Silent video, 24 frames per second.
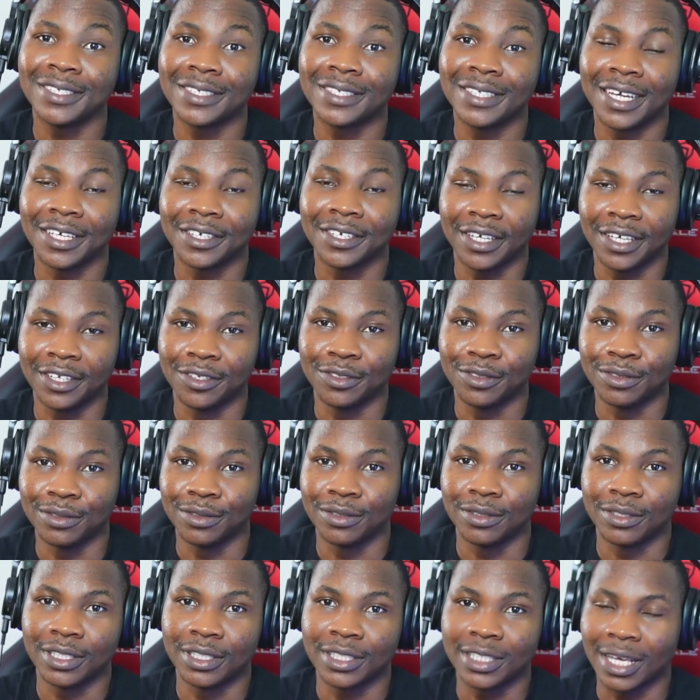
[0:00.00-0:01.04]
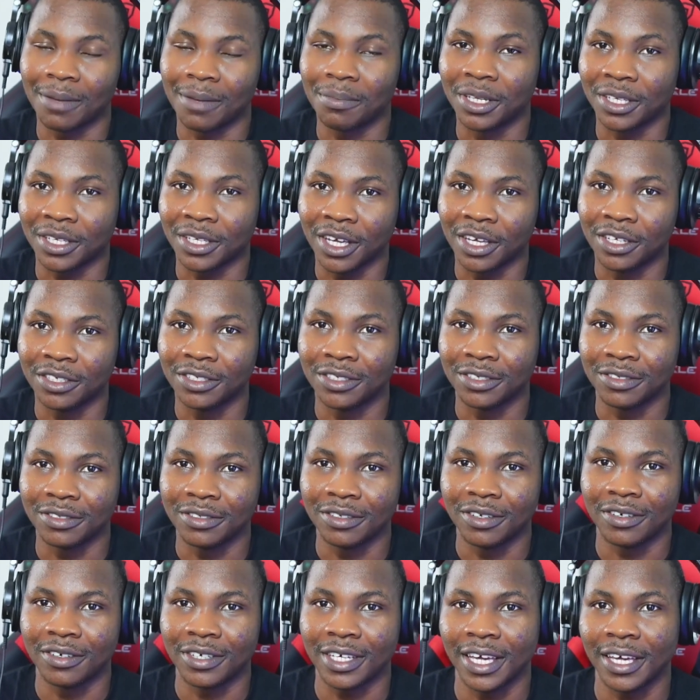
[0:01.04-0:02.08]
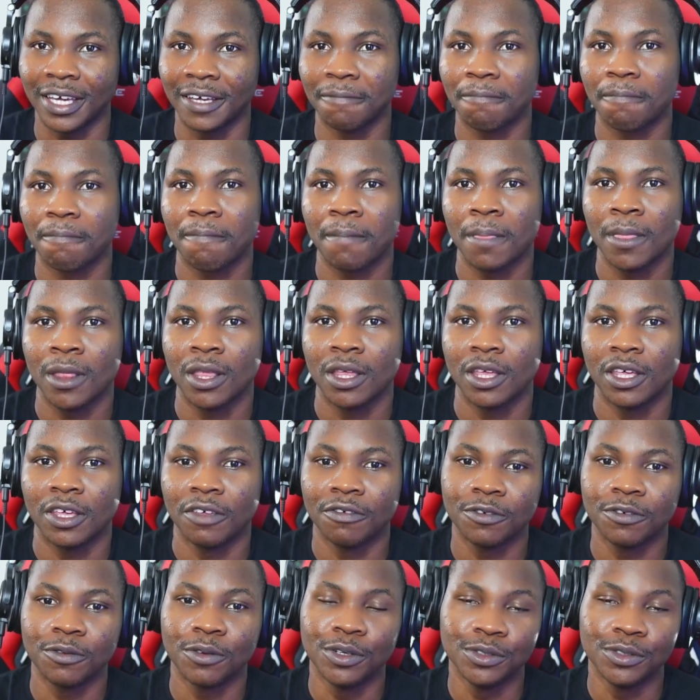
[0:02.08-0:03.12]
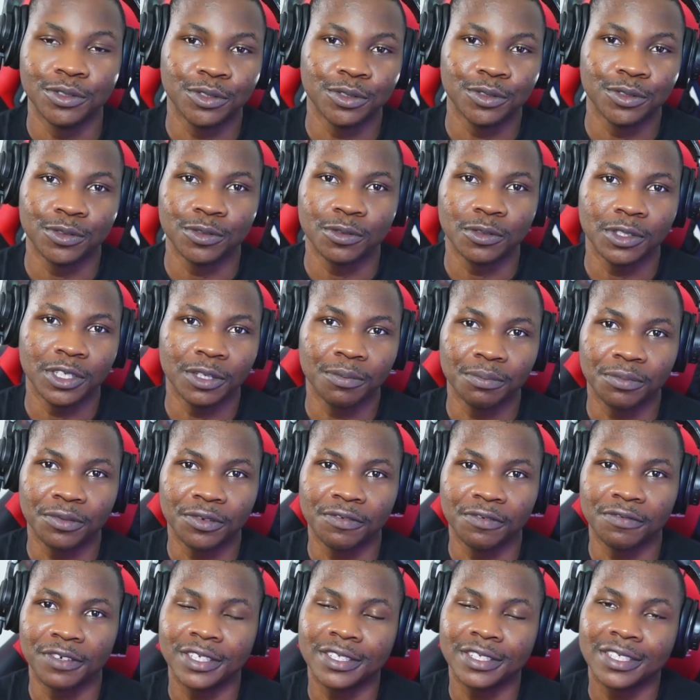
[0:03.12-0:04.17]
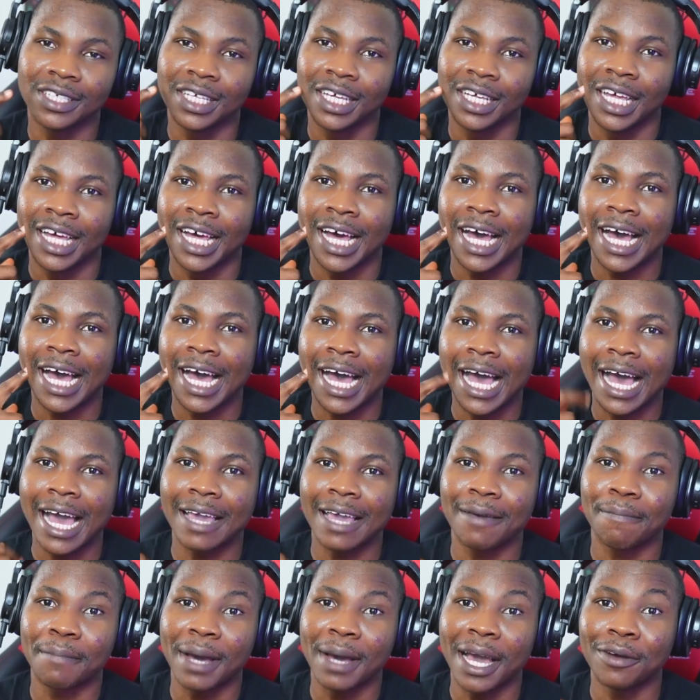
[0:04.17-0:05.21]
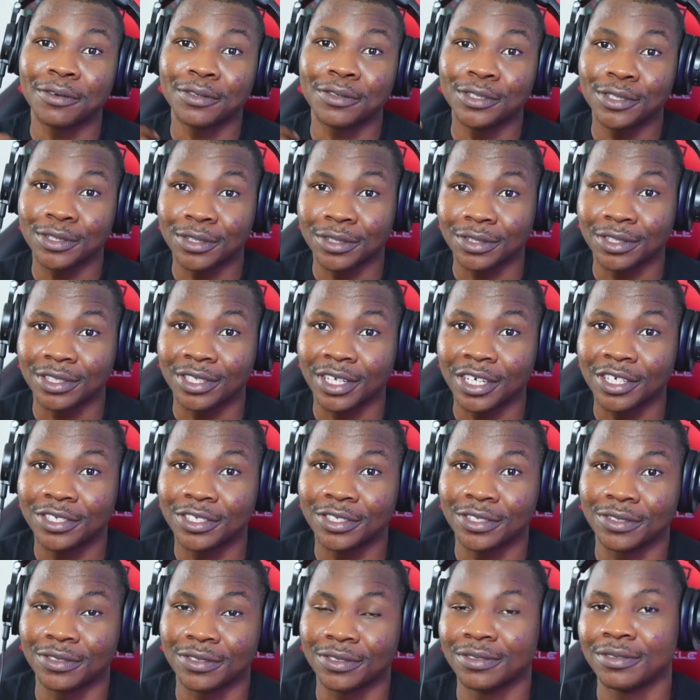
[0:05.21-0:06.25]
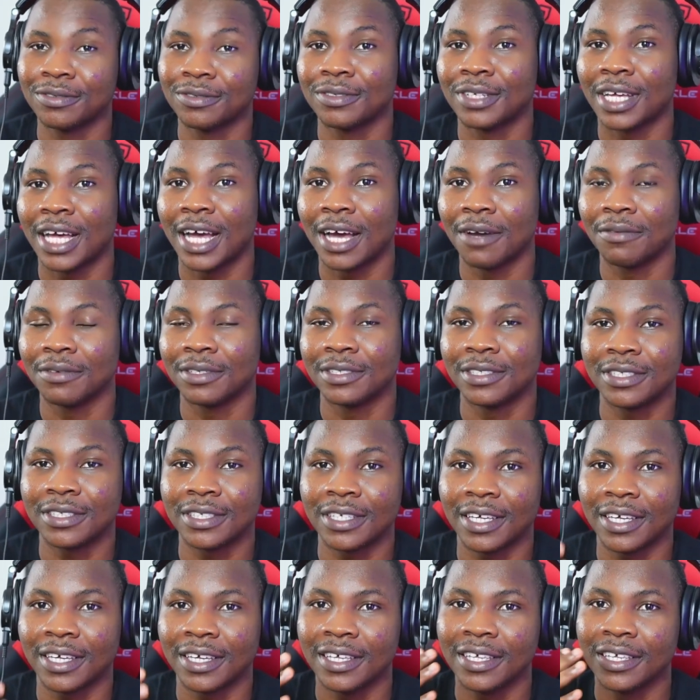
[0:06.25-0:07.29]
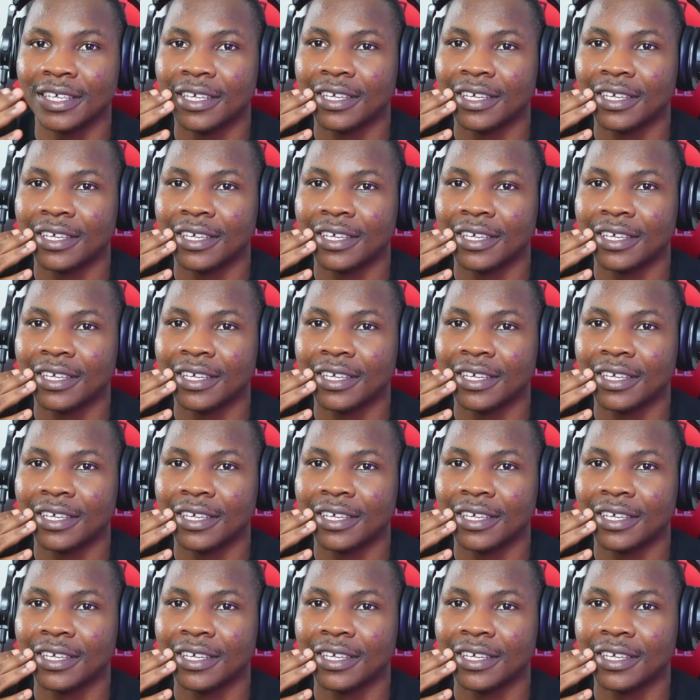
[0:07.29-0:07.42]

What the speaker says: that you can do to this application, okay, if you want to improve it. In my own suggestion, I will say